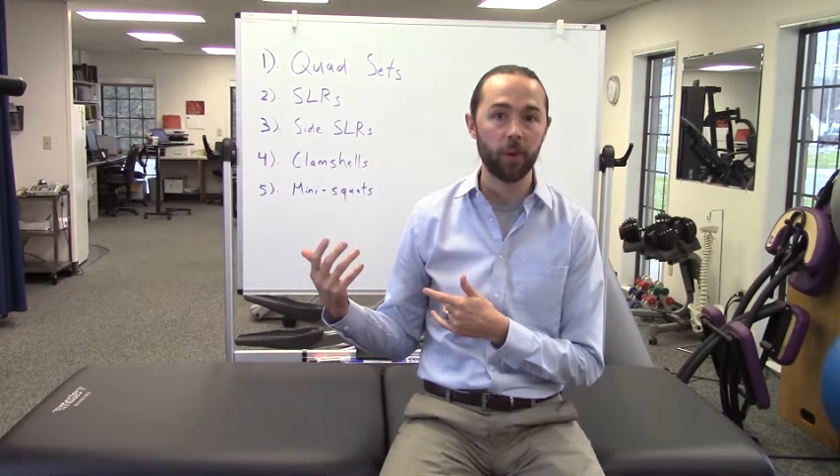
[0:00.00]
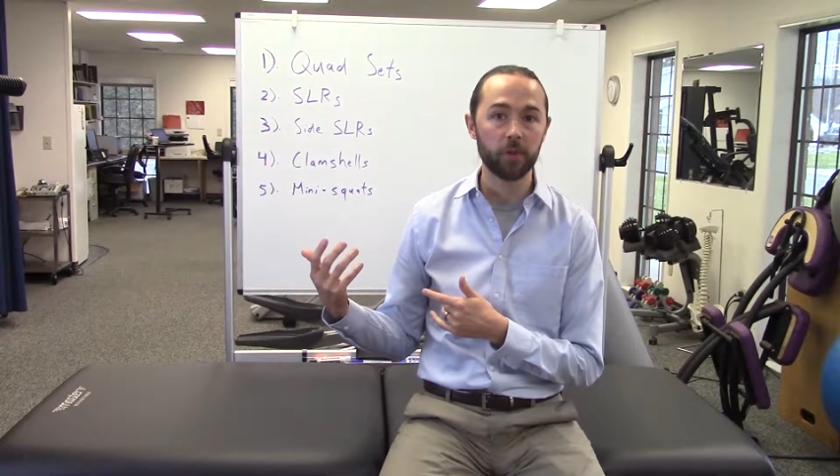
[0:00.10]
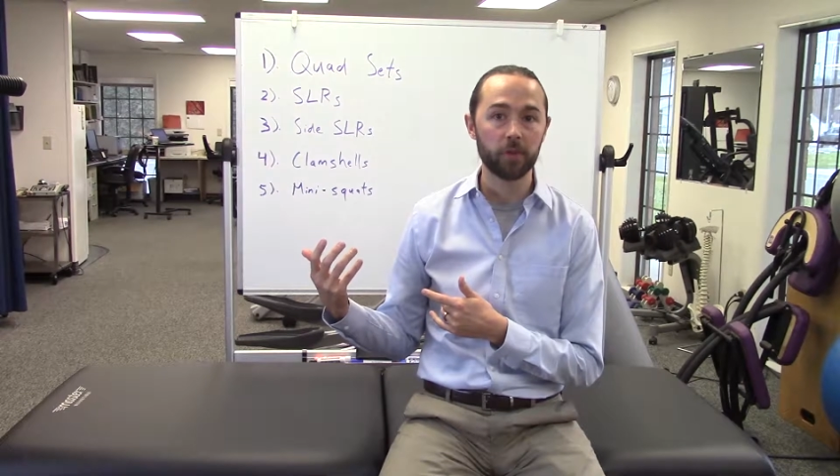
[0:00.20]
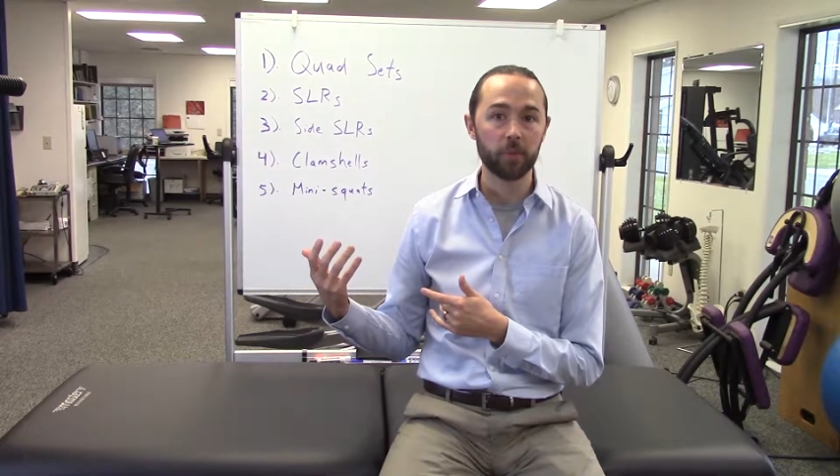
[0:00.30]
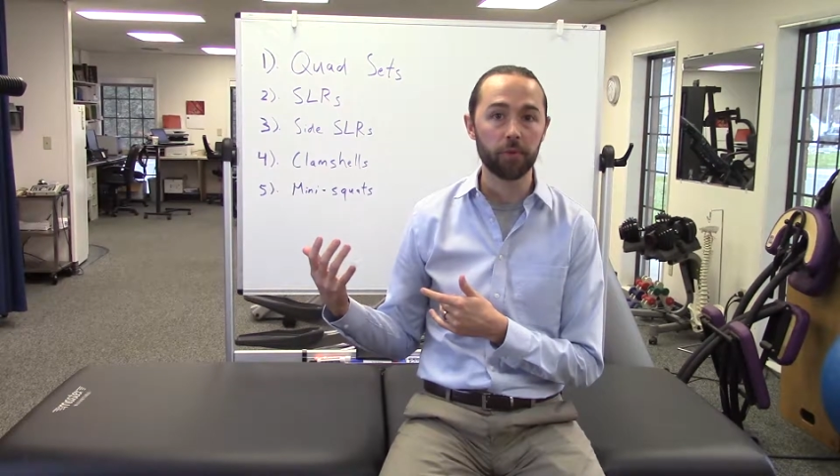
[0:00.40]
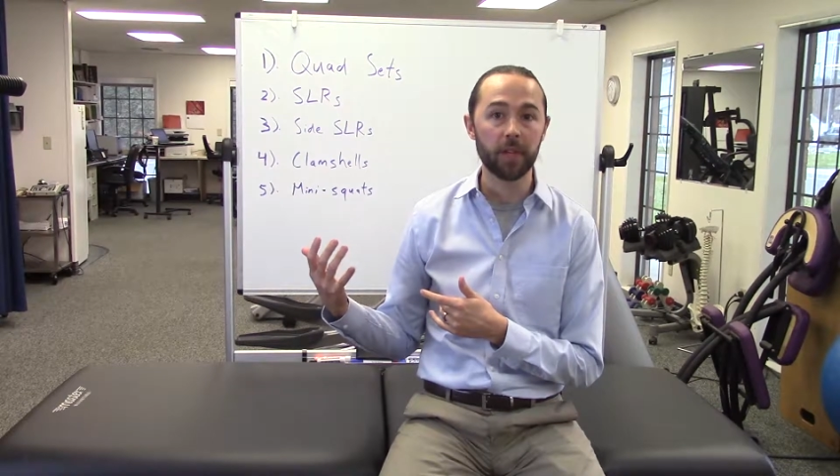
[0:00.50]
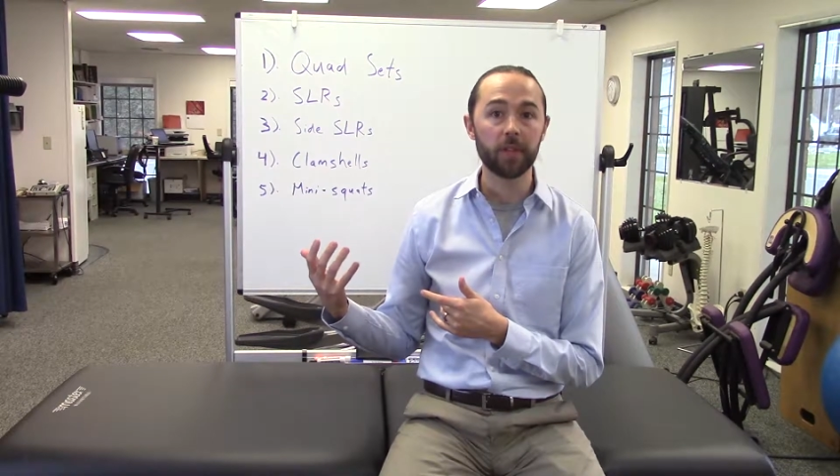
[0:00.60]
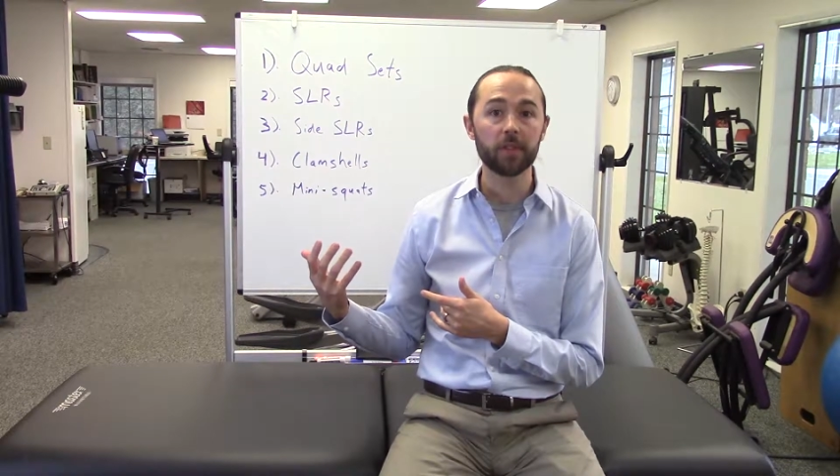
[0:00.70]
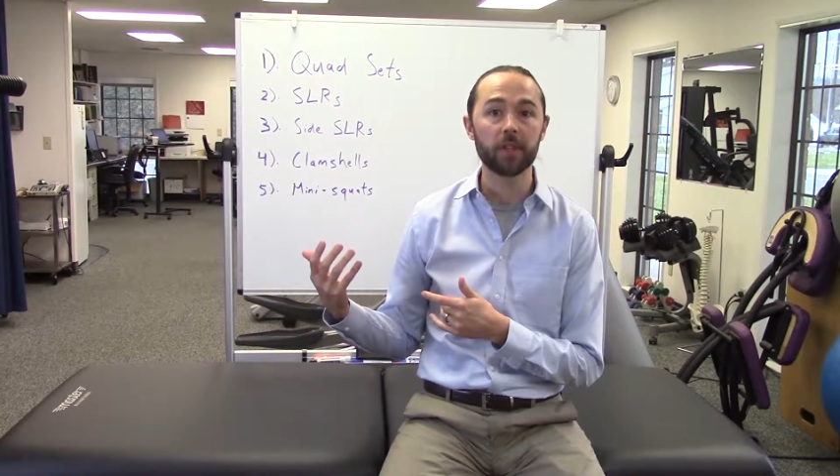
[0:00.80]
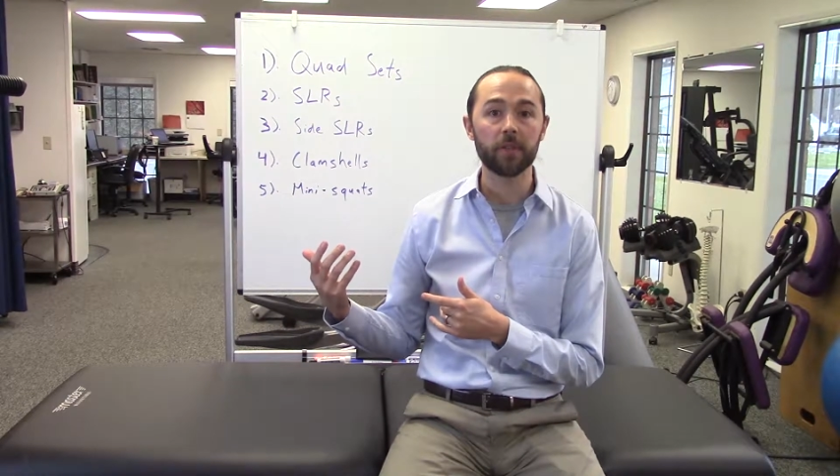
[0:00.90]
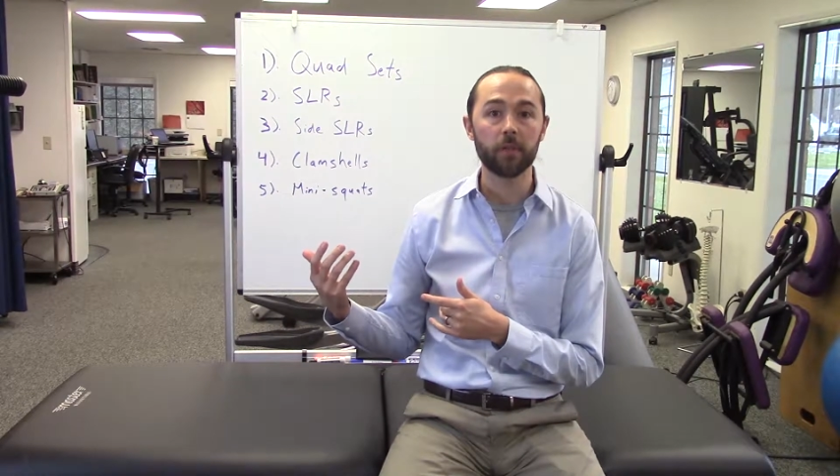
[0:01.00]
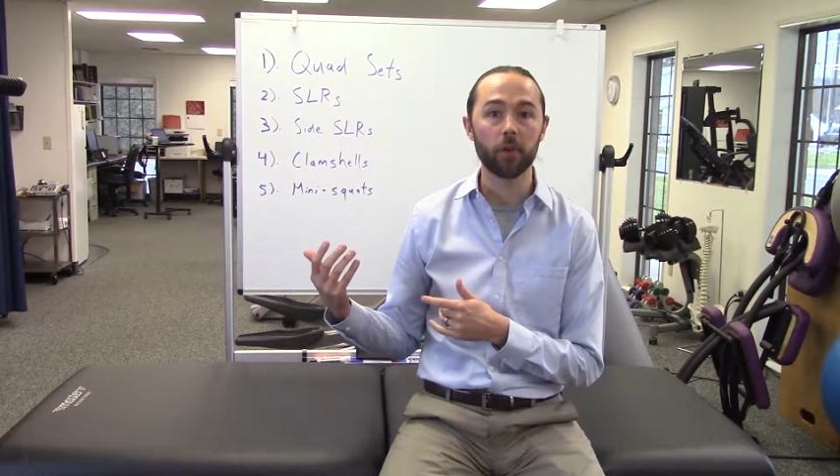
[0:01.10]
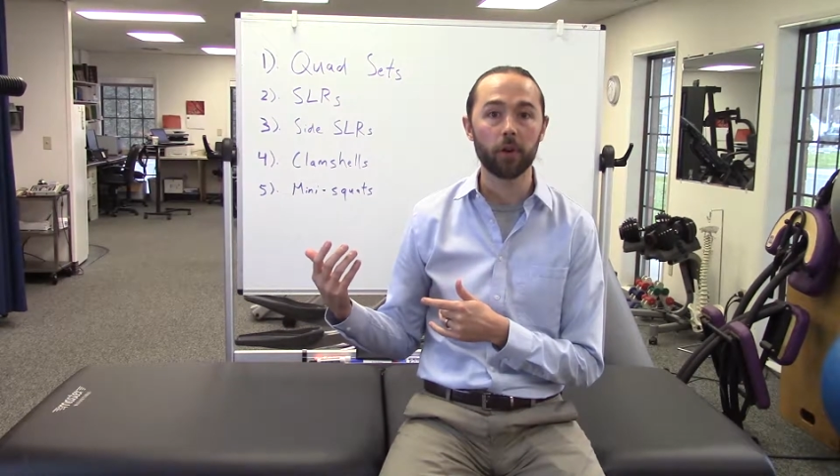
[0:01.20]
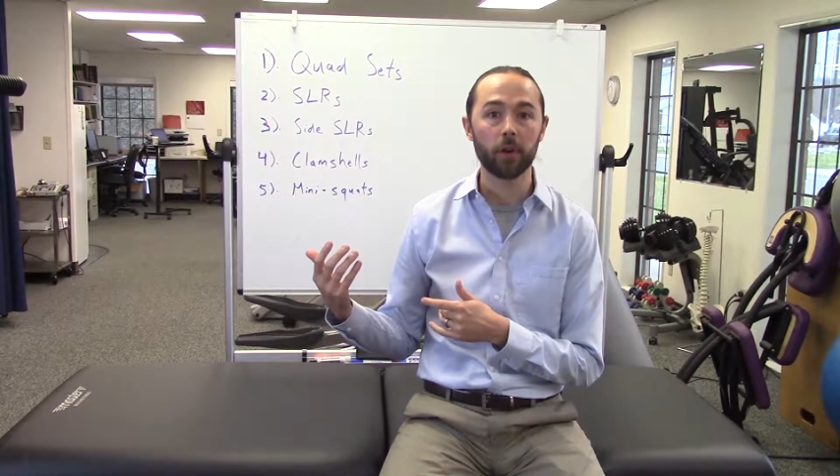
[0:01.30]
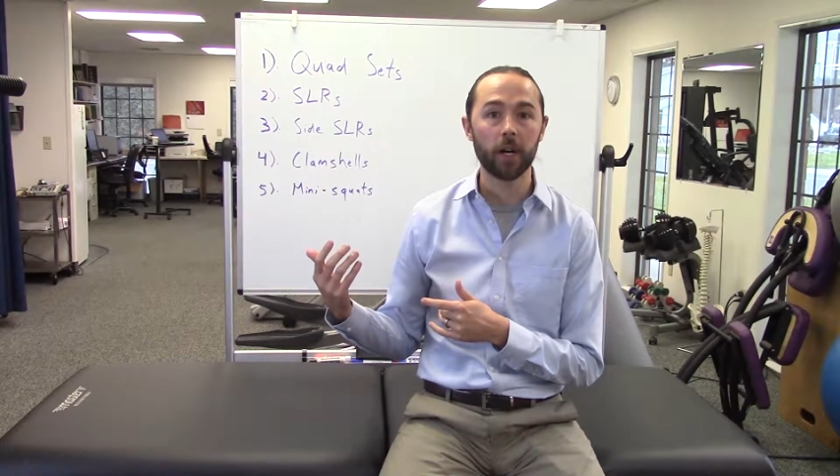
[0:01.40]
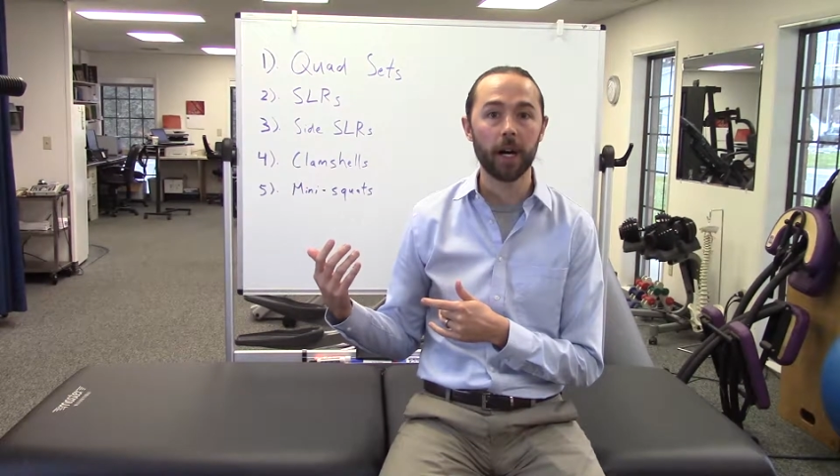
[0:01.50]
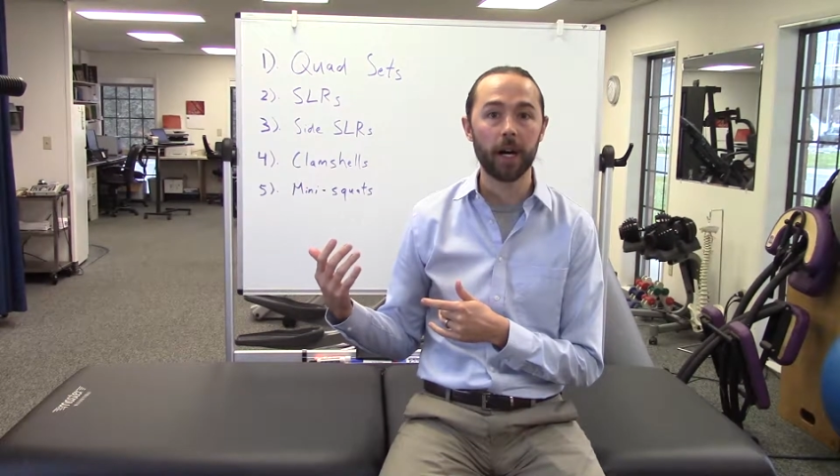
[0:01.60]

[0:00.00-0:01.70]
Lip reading: posted previously for